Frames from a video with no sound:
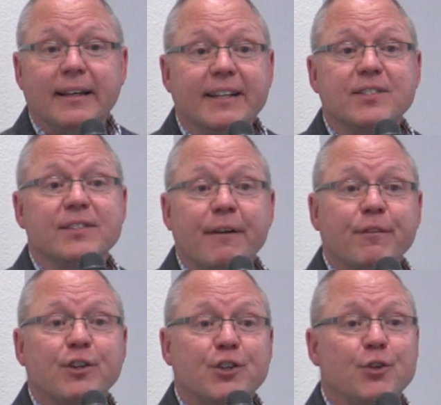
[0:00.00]
It's
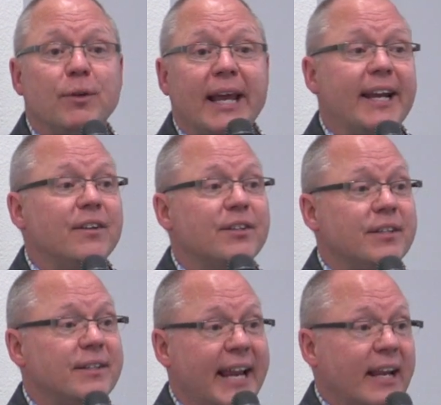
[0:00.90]
never too late
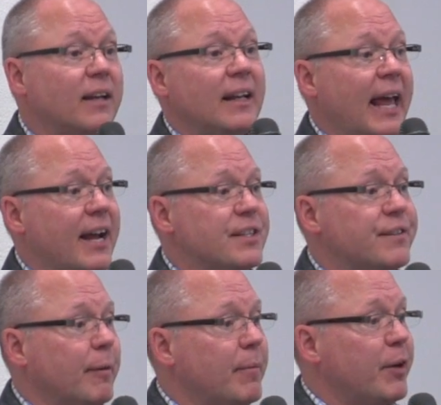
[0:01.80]
to take a class
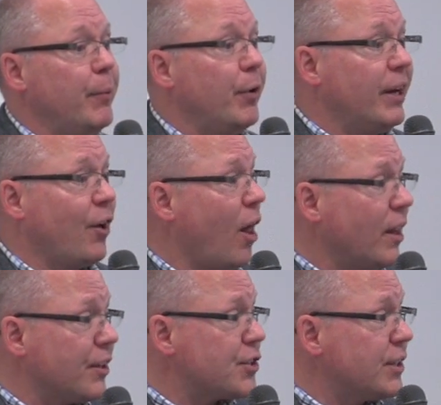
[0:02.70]
from the community
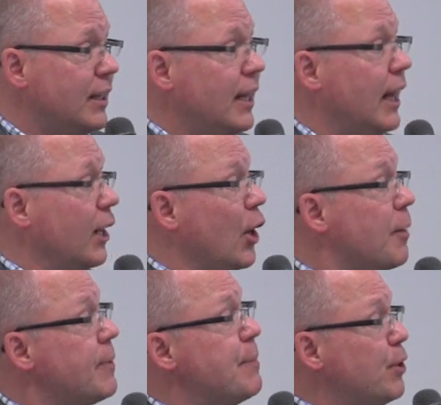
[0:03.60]
college. A lot
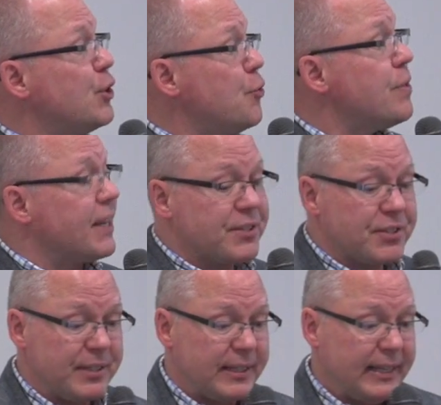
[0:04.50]
of people do
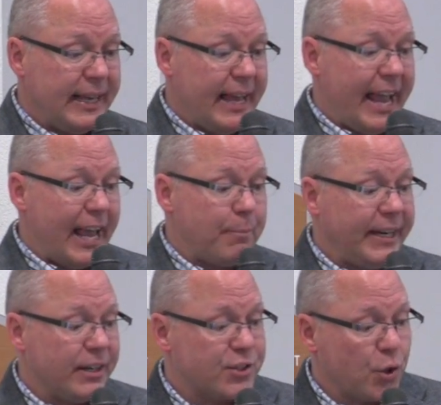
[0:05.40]
this. And
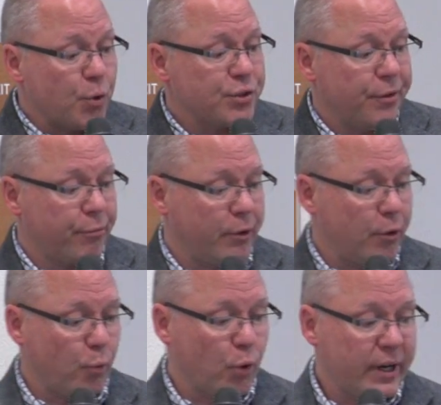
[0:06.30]
being social
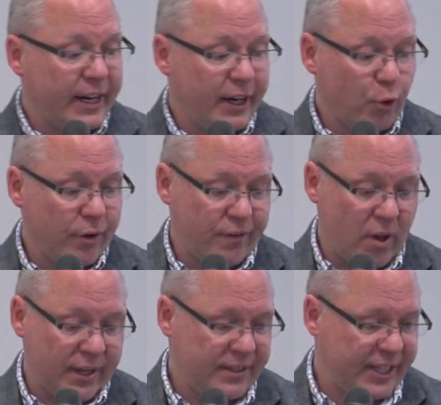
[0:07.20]
throughout working or
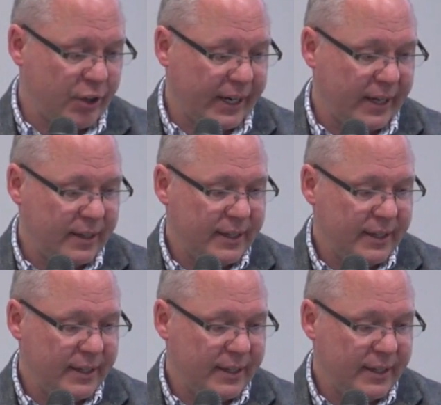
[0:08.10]
volunteering.